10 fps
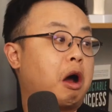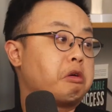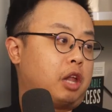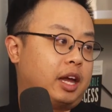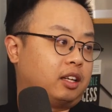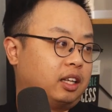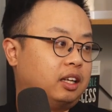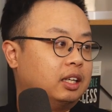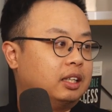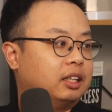
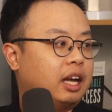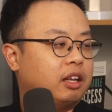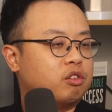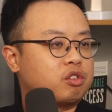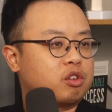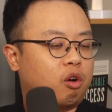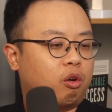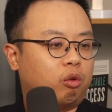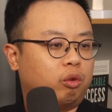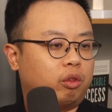Unlikely. And
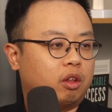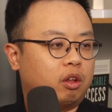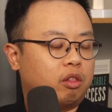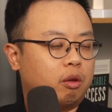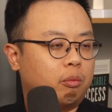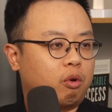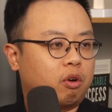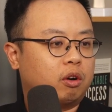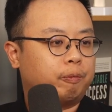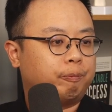so the
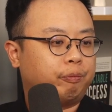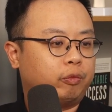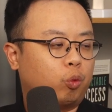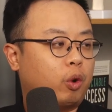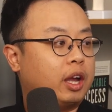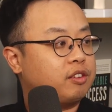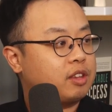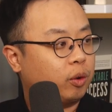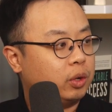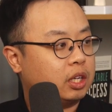more ways
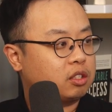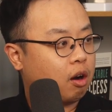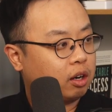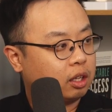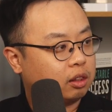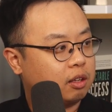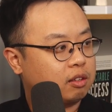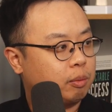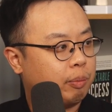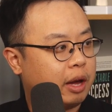that we can target this,
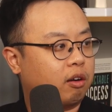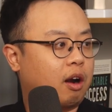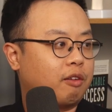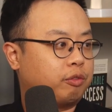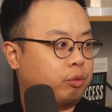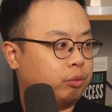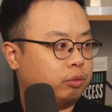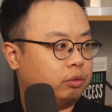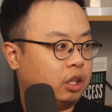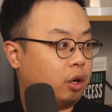the better off
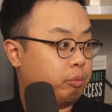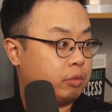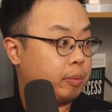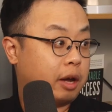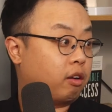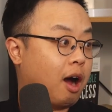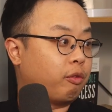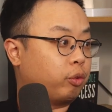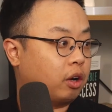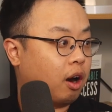
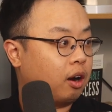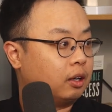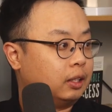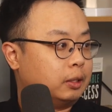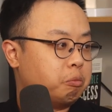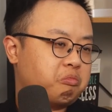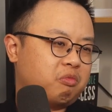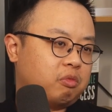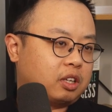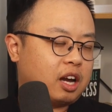we are.
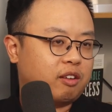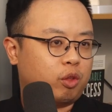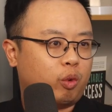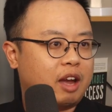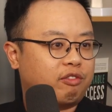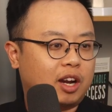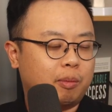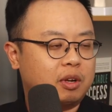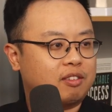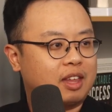Kind of the way I
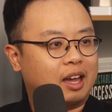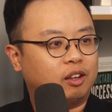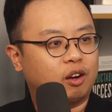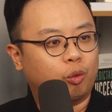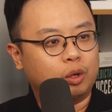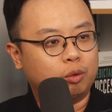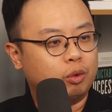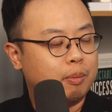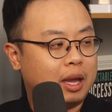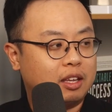frame it is that,
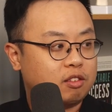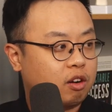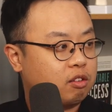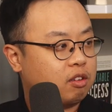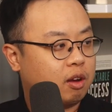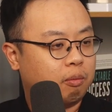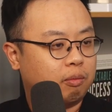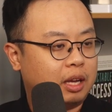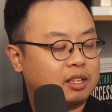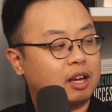we may start
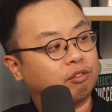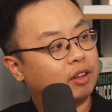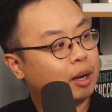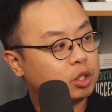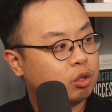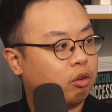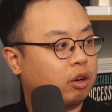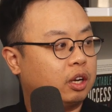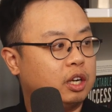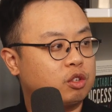some
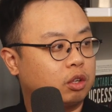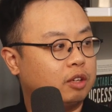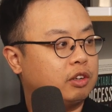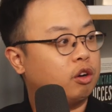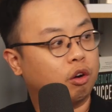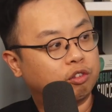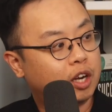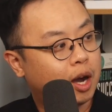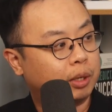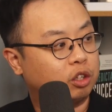anti-inflammatories or even nerve
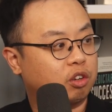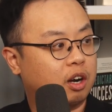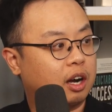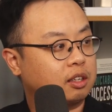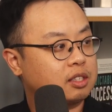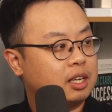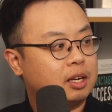calming drugs.